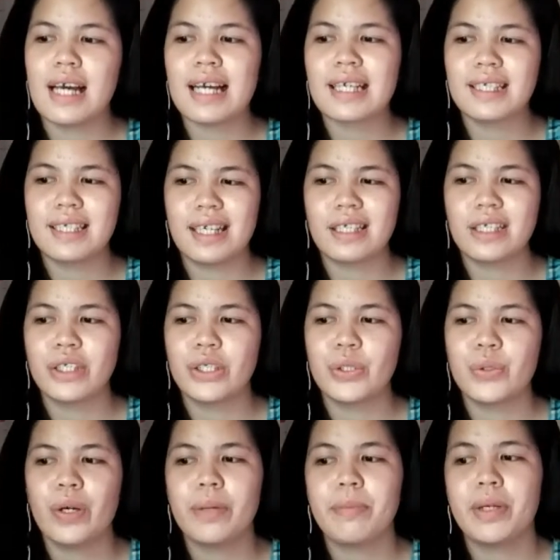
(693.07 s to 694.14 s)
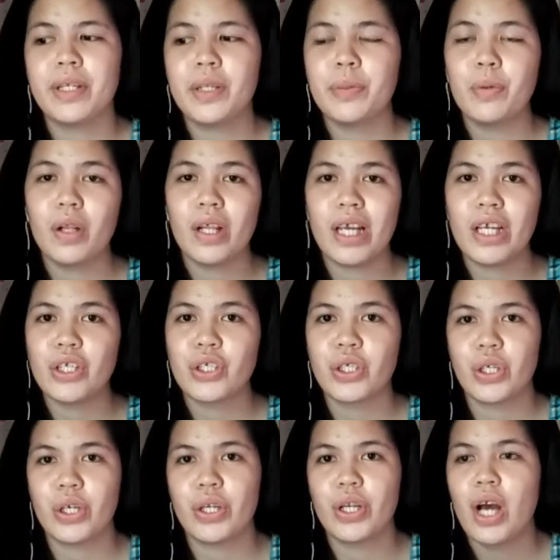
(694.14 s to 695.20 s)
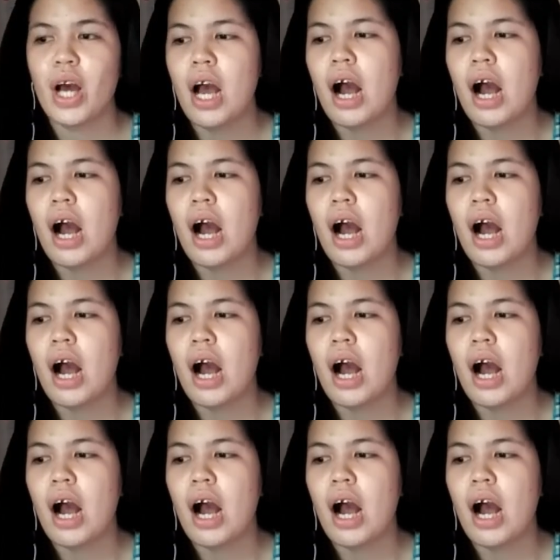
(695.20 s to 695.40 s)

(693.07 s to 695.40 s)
access to and manipulation